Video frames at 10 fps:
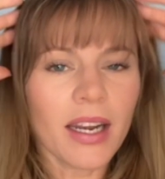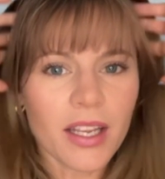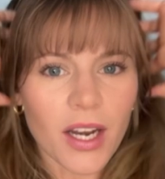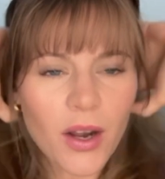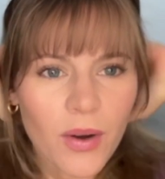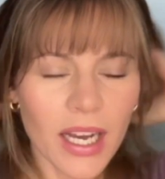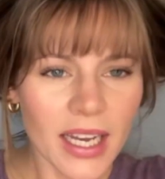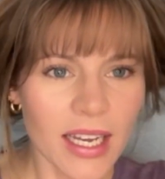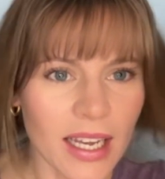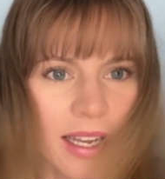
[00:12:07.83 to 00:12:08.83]
you know,
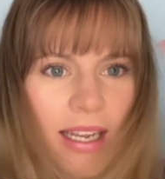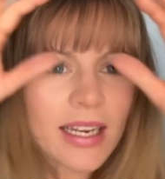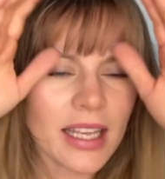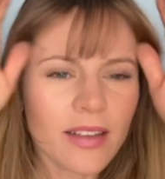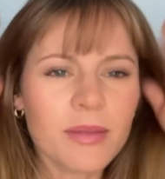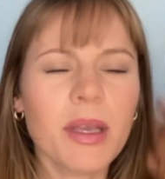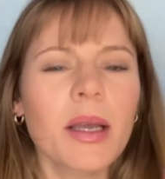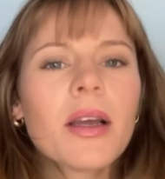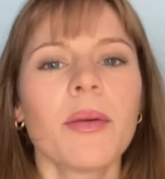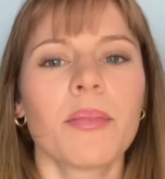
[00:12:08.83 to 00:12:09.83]
it gives
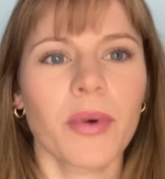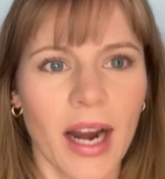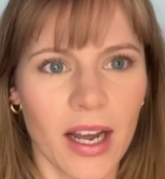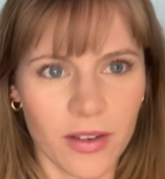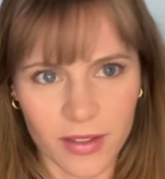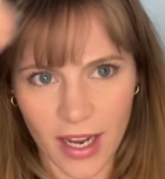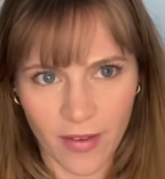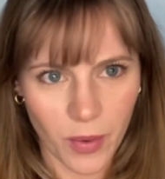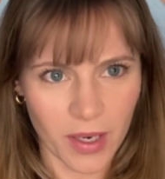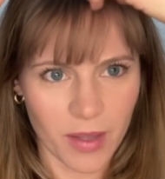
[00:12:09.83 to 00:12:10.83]
me brown.
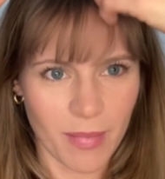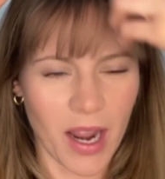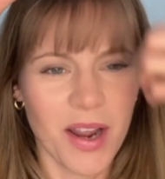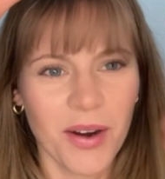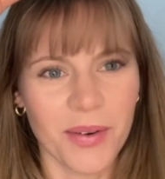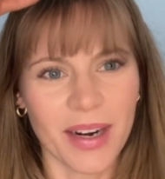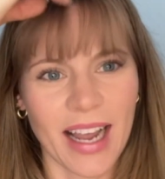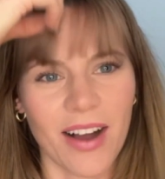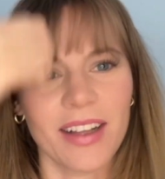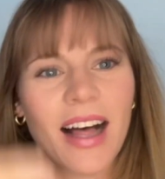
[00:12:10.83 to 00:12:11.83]
Everyone in my
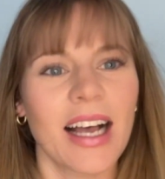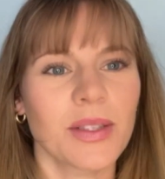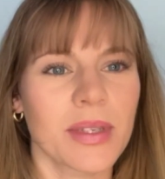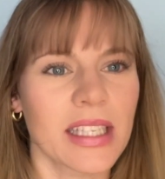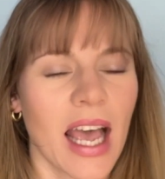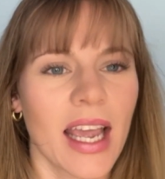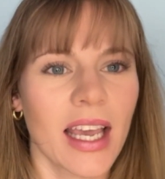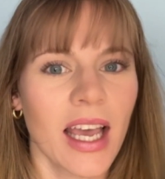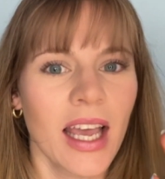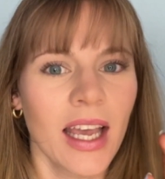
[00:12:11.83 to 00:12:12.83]
workout class was
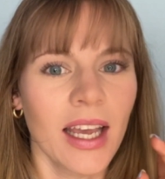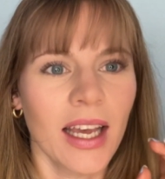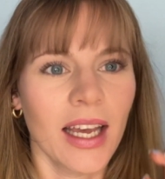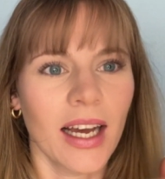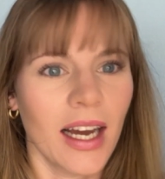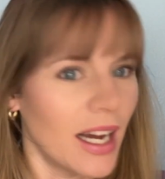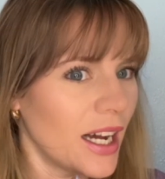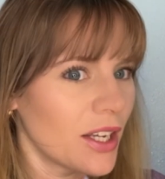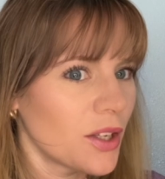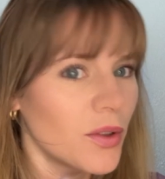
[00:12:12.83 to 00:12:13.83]
like,
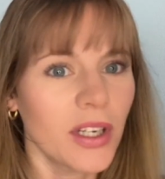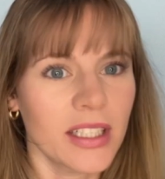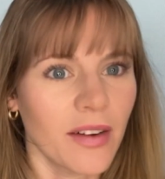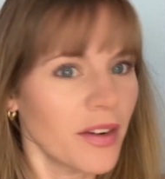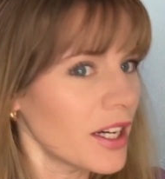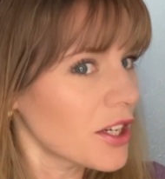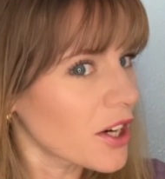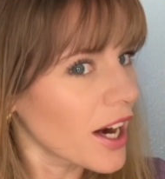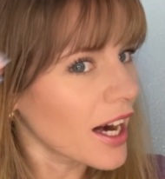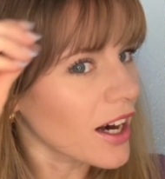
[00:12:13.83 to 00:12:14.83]
you look different.
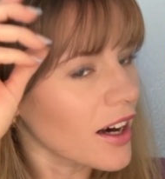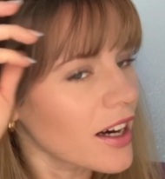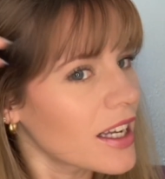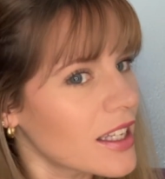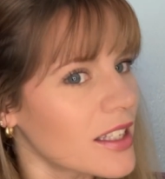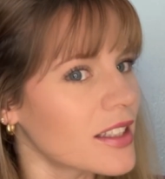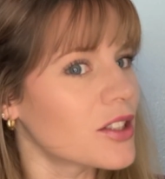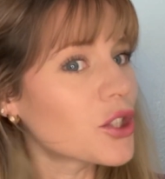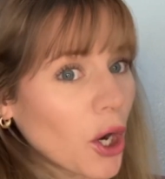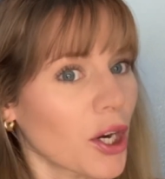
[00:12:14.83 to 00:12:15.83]
Your hair
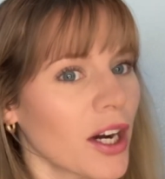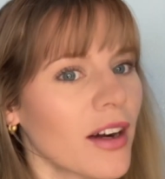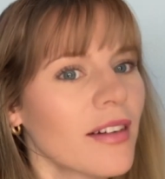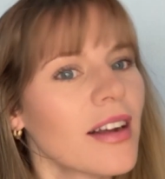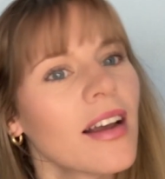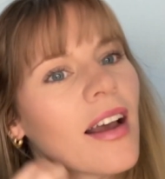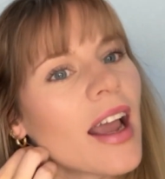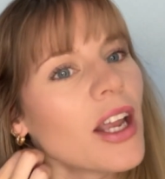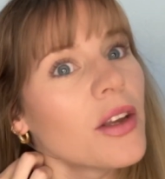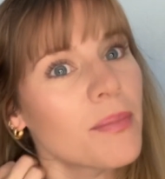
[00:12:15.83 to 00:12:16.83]
is darker
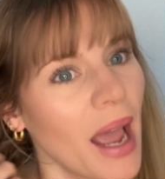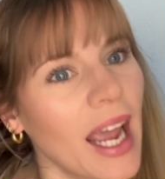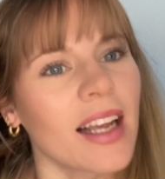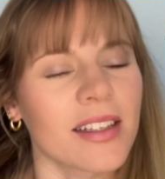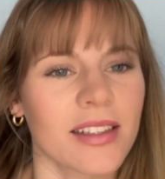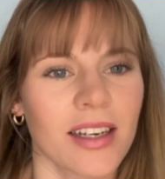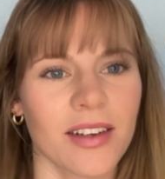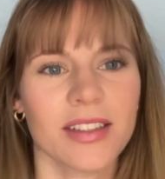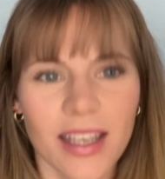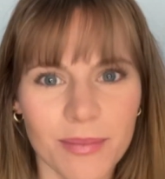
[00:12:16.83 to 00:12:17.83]
and you've bangs. And I
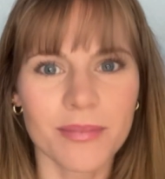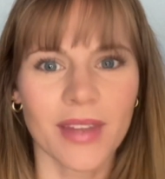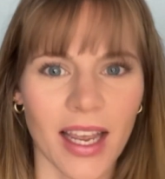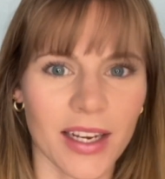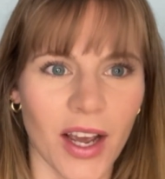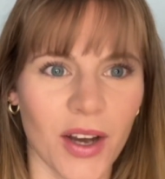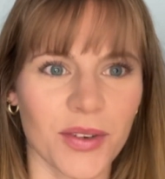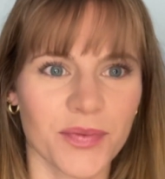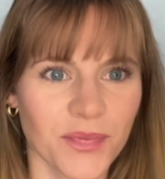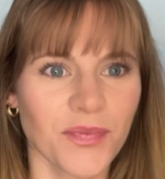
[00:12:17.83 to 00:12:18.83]
was like, I
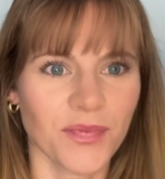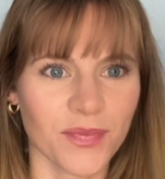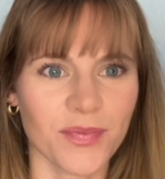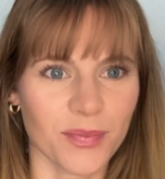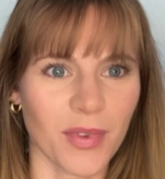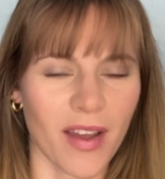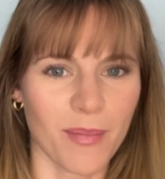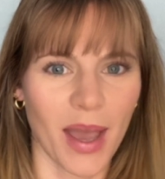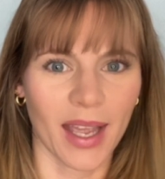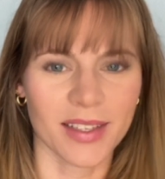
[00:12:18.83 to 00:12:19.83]
know. I
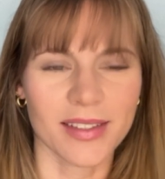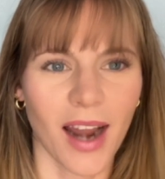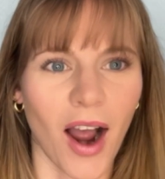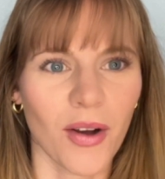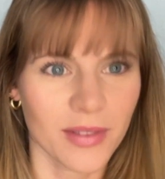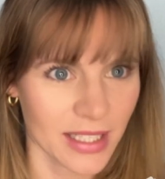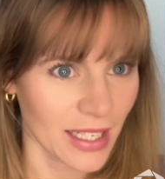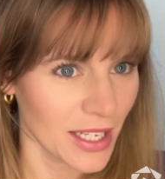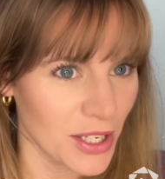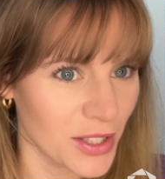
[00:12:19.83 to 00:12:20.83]
have bangs now.
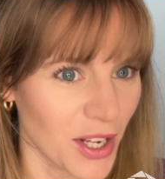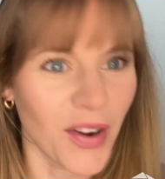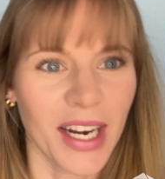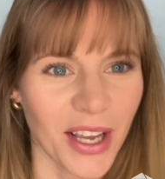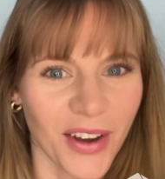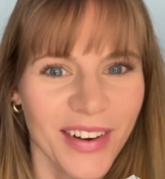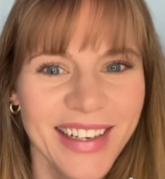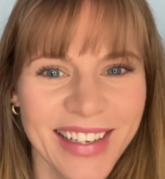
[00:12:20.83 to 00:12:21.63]
So anywho,